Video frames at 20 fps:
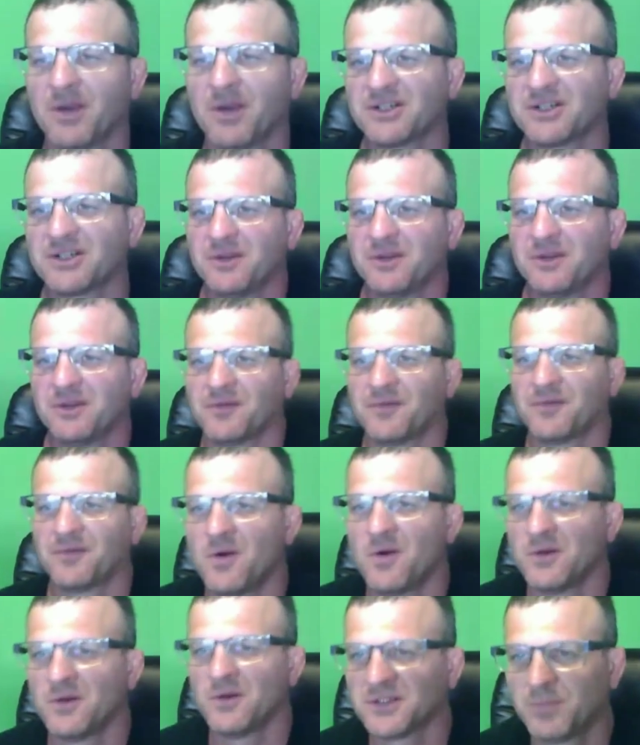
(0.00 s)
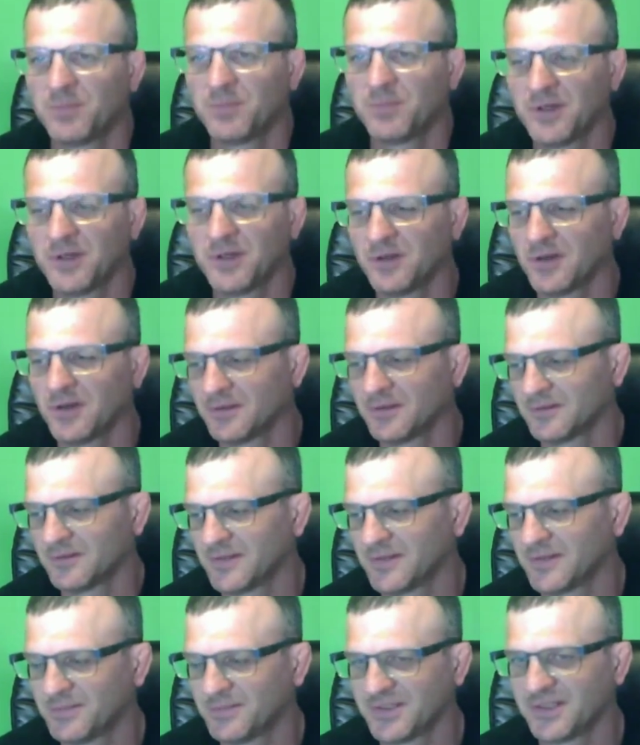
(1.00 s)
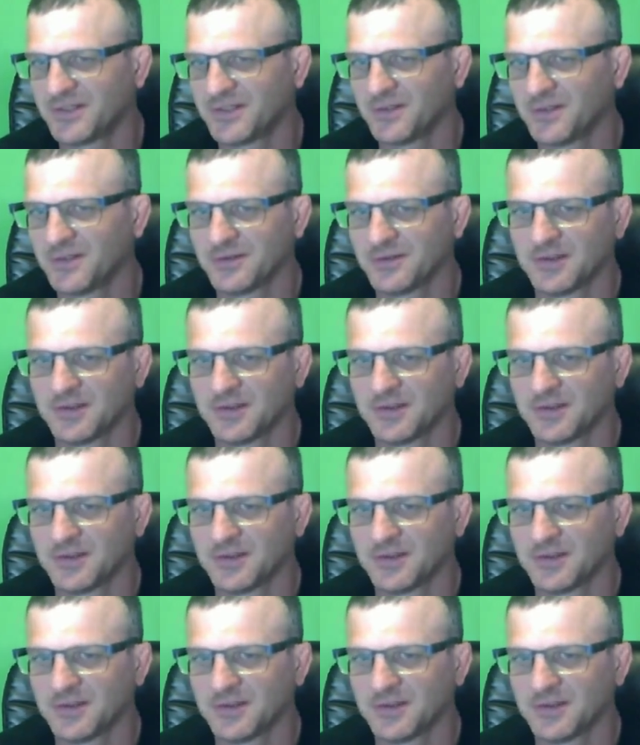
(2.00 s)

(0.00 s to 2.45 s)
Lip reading: with your phone and just put it on Tipsy Tuesday.